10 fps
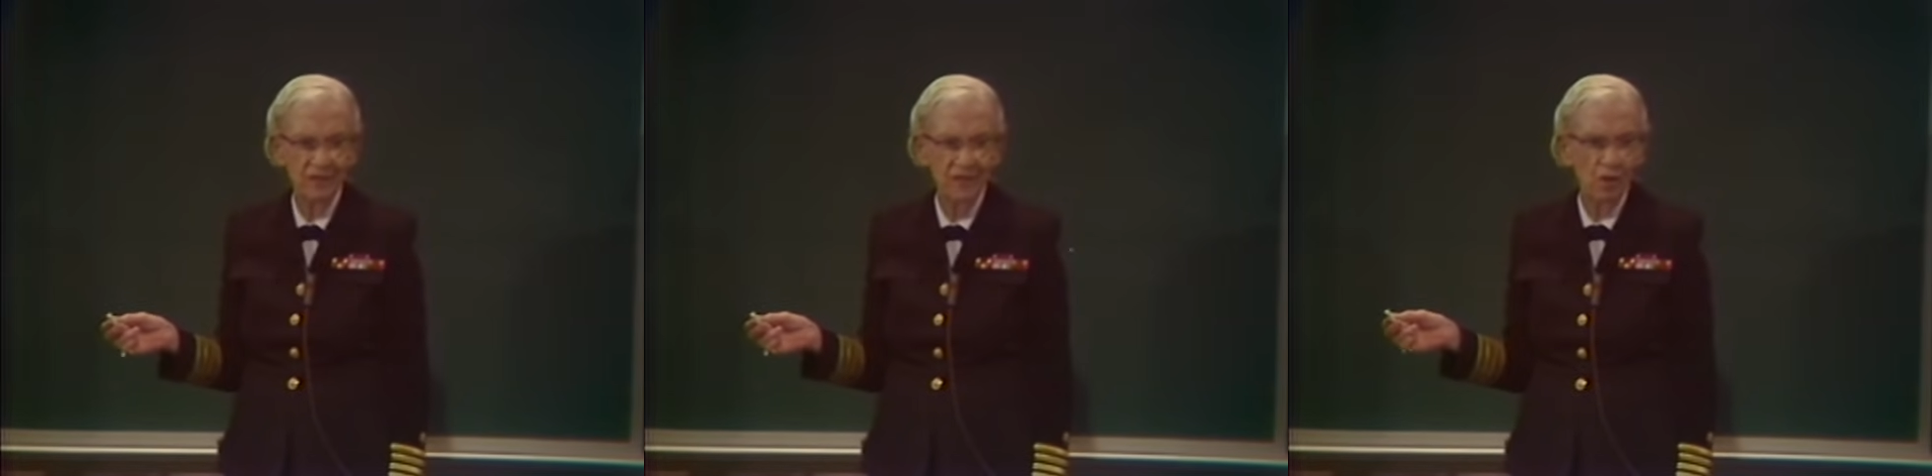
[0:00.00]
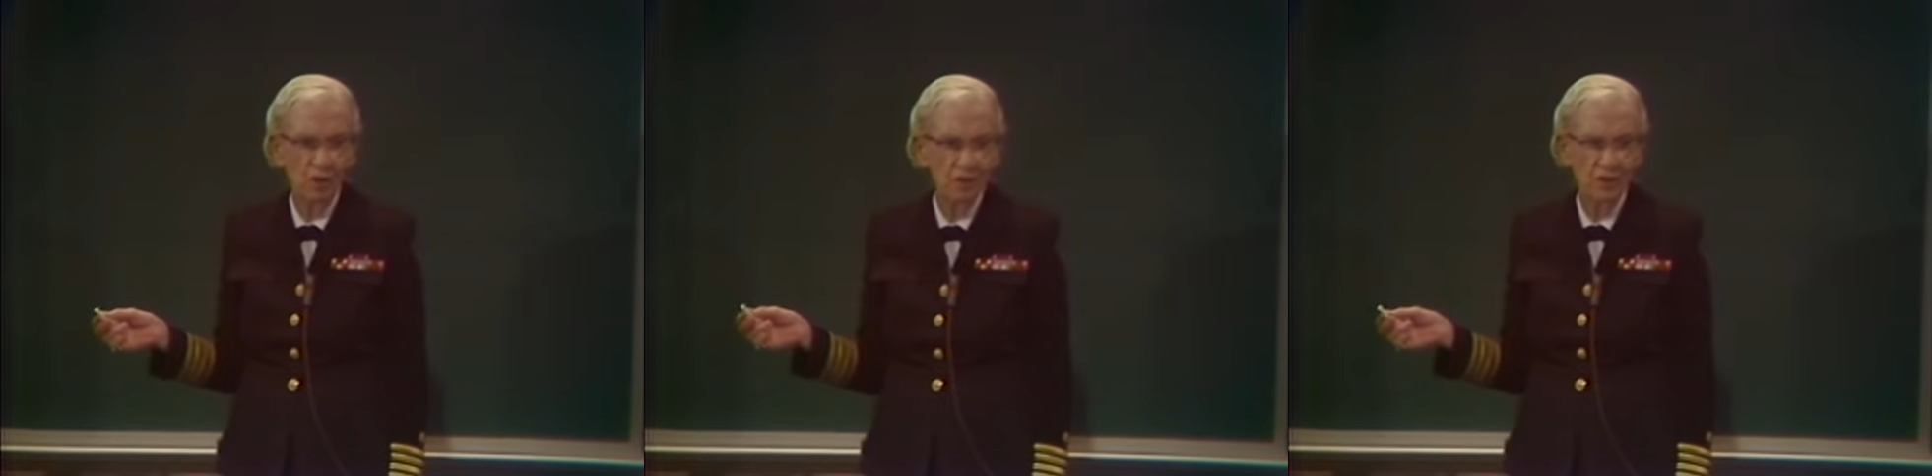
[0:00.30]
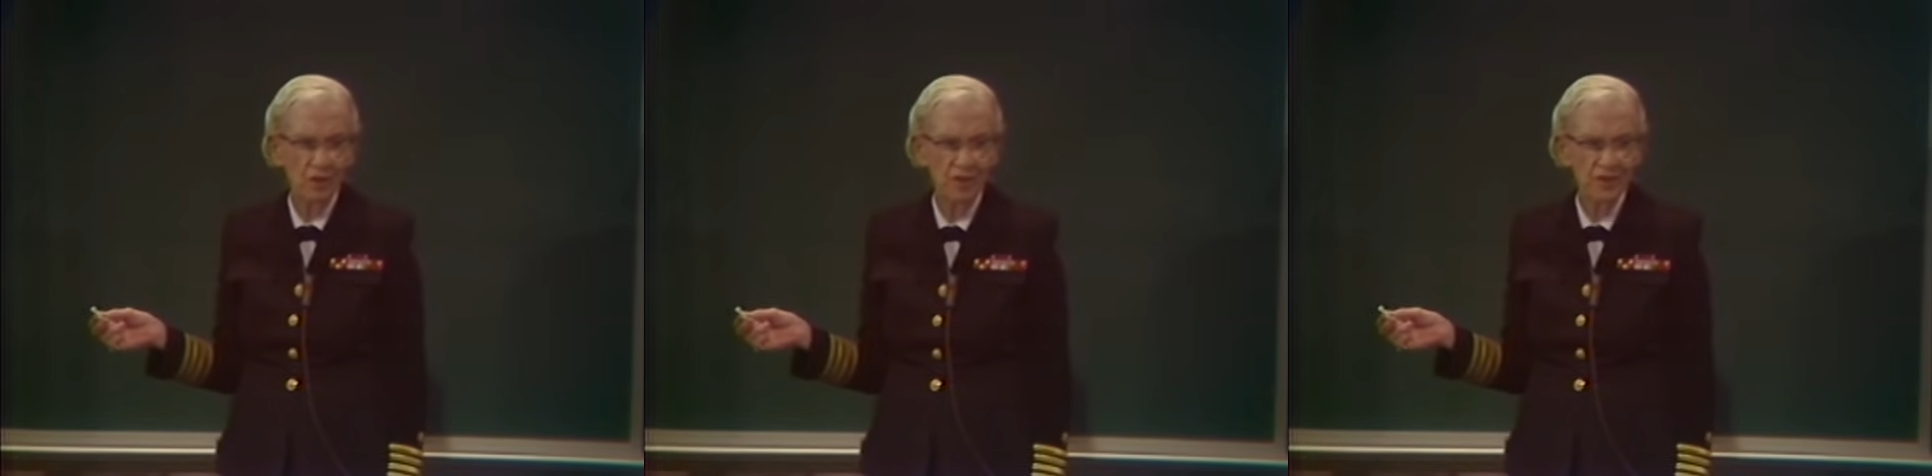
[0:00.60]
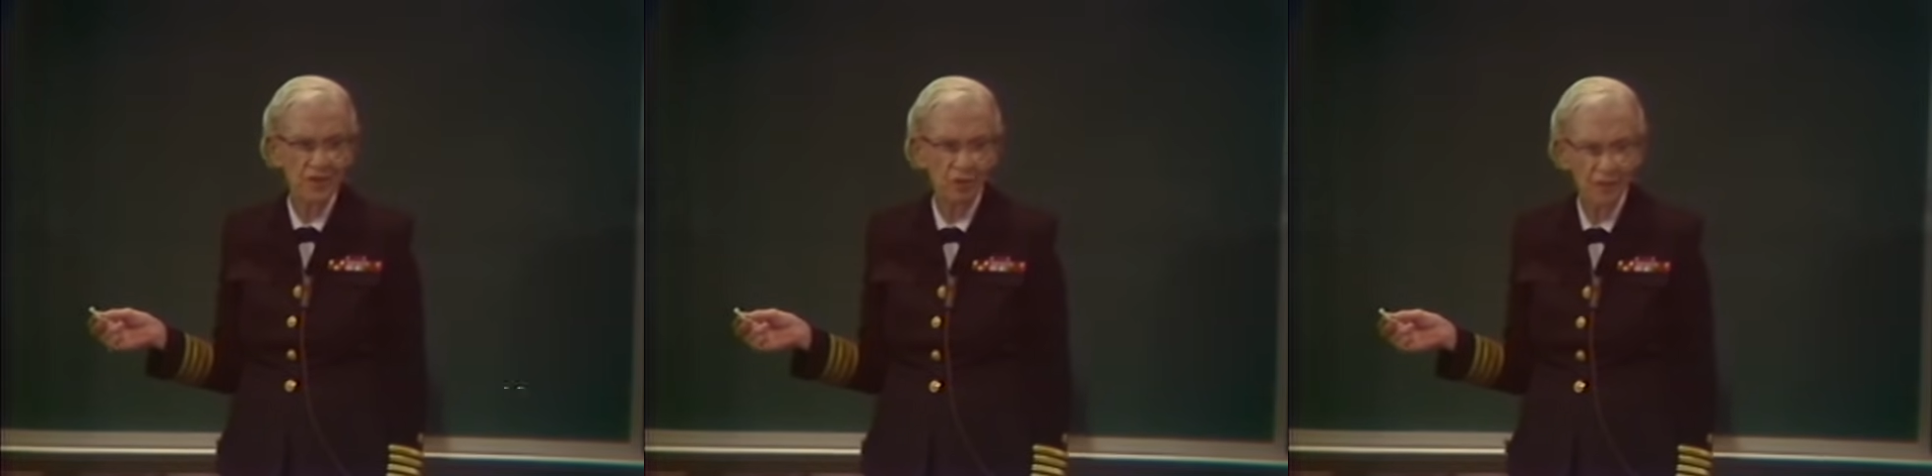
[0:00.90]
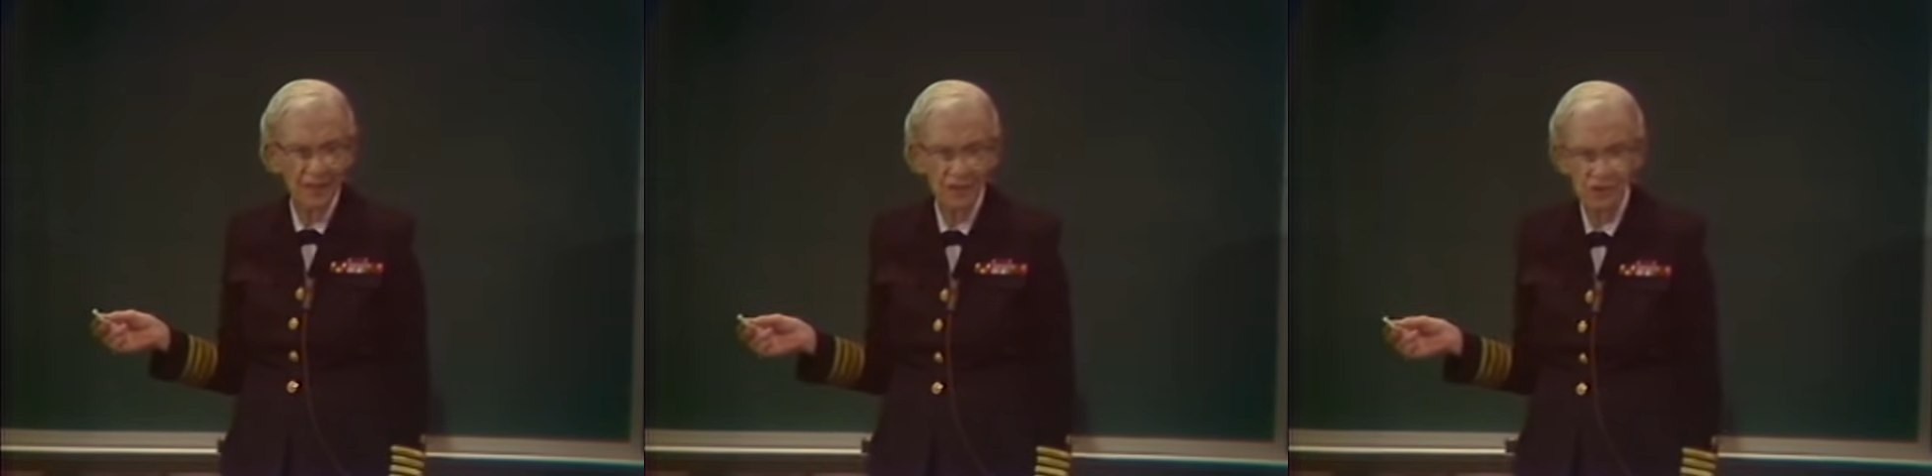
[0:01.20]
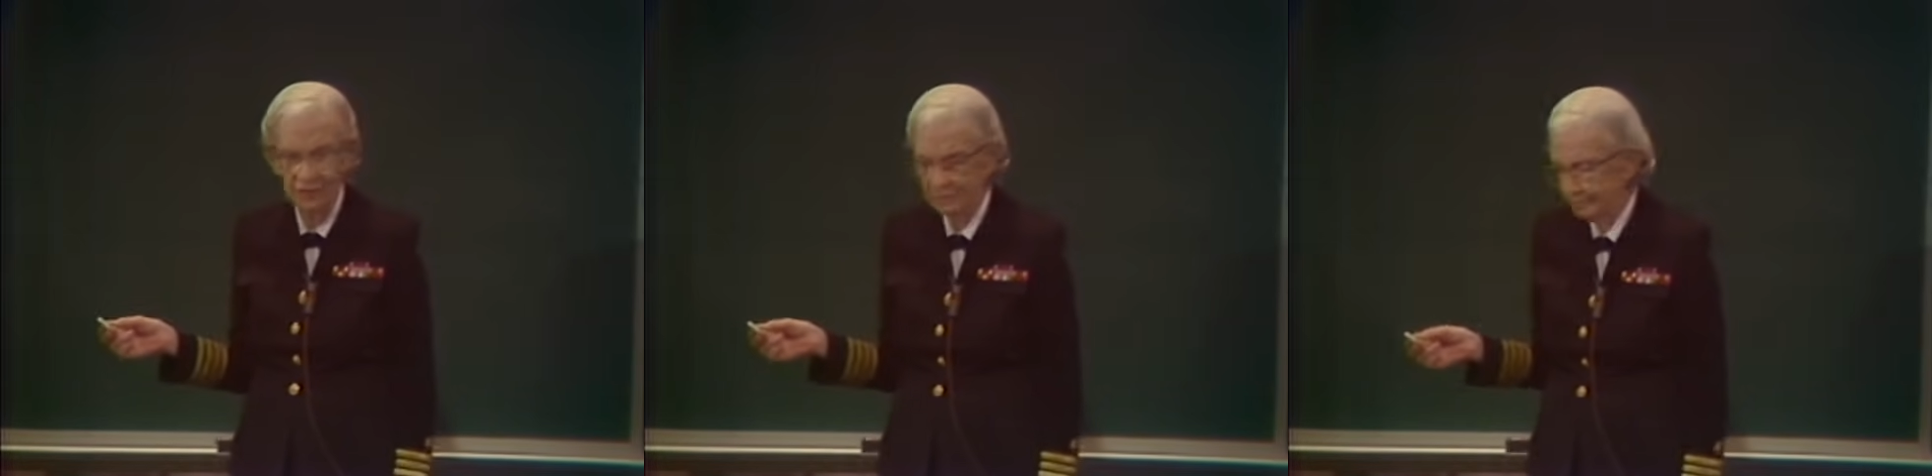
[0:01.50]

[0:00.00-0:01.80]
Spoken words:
it than all the orders in creation.